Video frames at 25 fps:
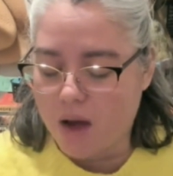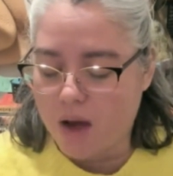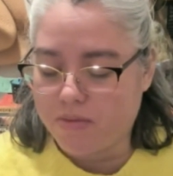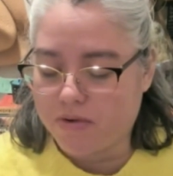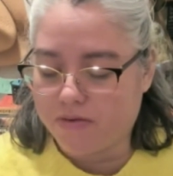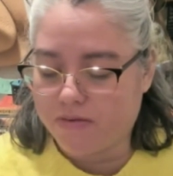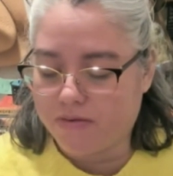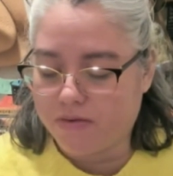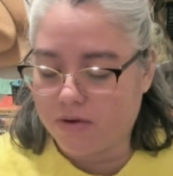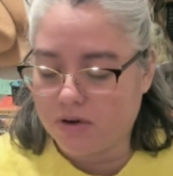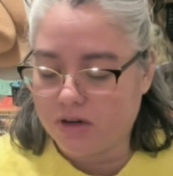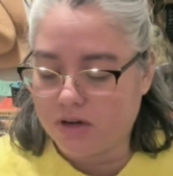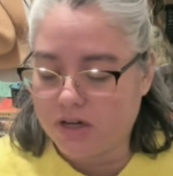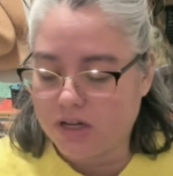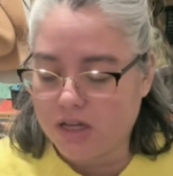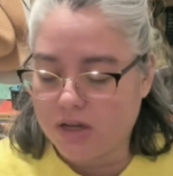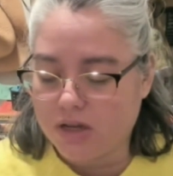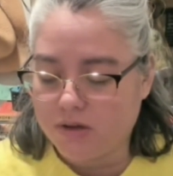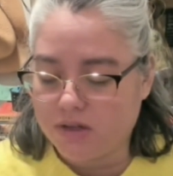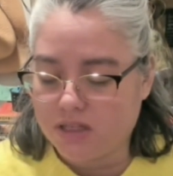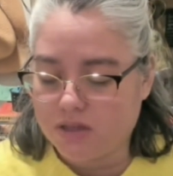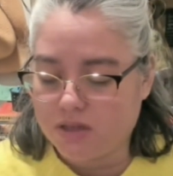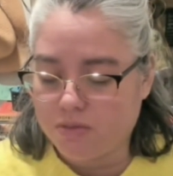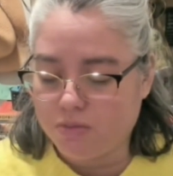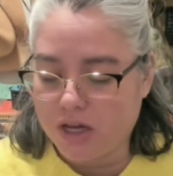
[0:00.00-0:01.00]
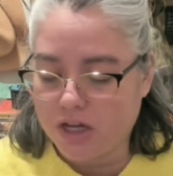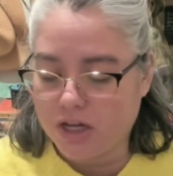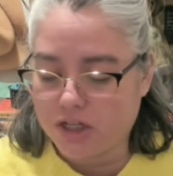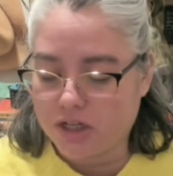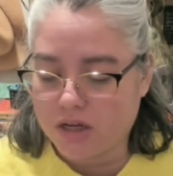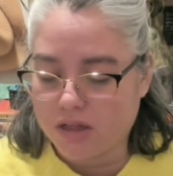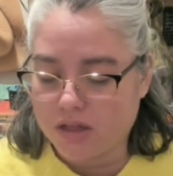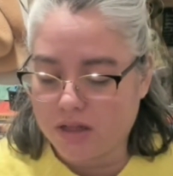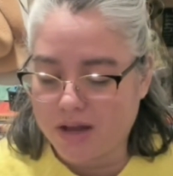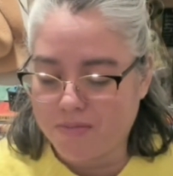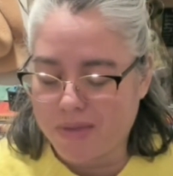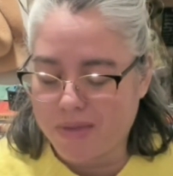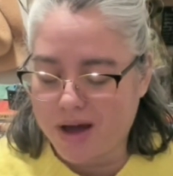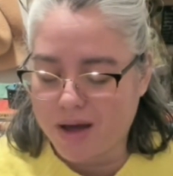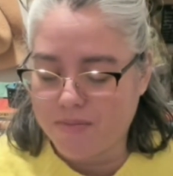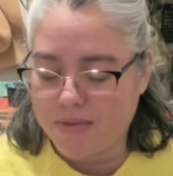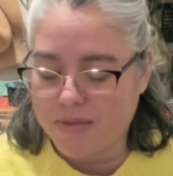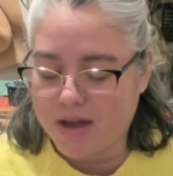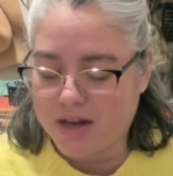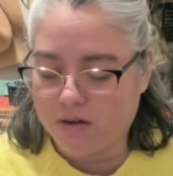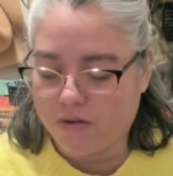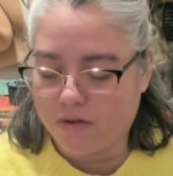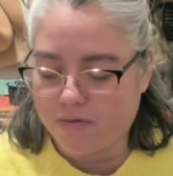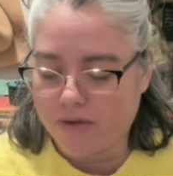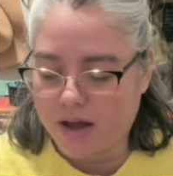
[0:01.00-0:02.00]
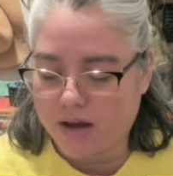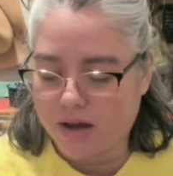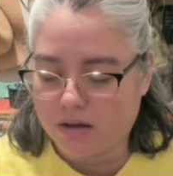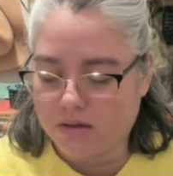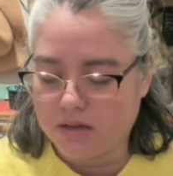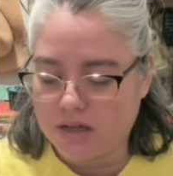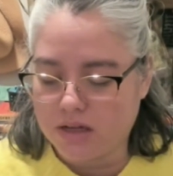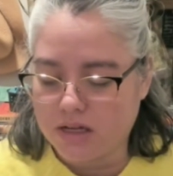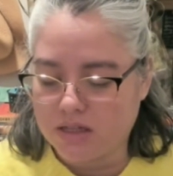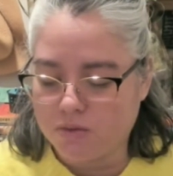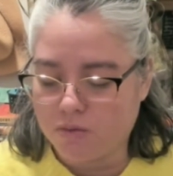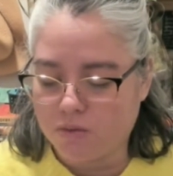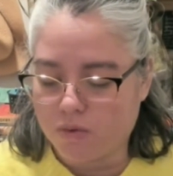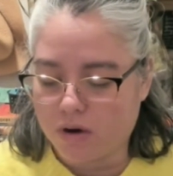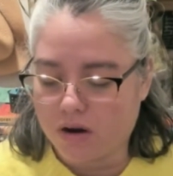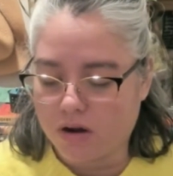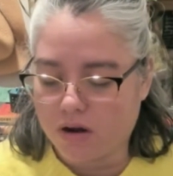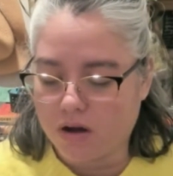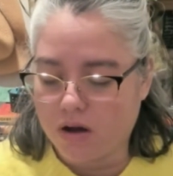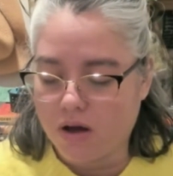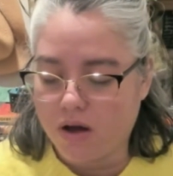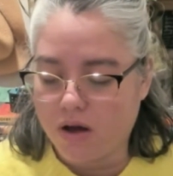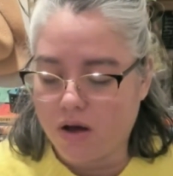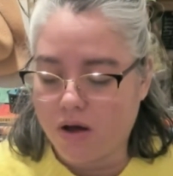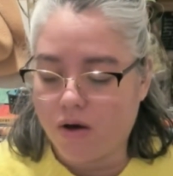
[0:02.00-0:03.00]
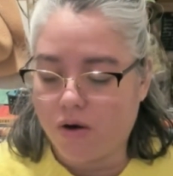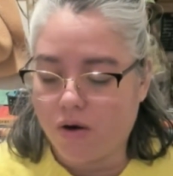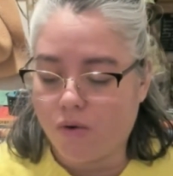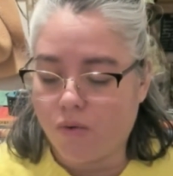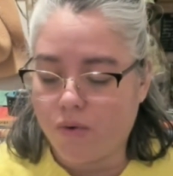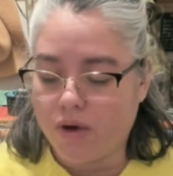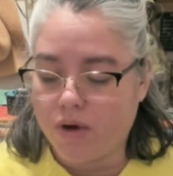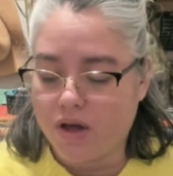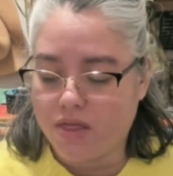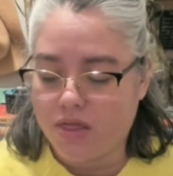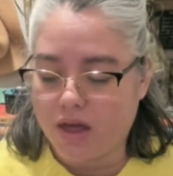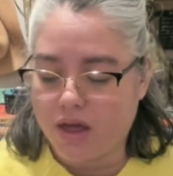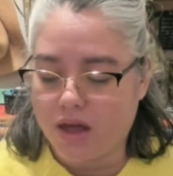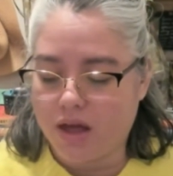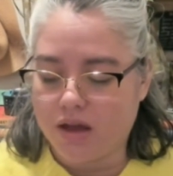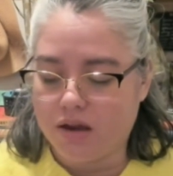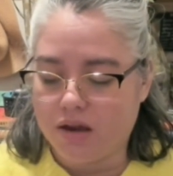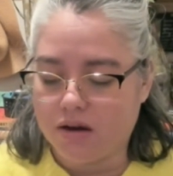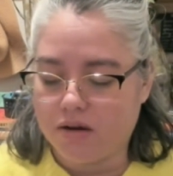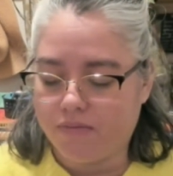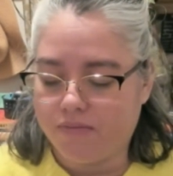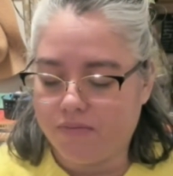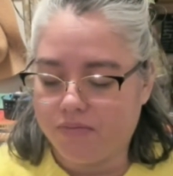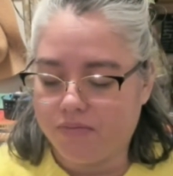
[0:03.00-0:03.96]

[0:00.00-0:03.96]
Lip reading: I prefer to use speech and let my mental faculties work with it."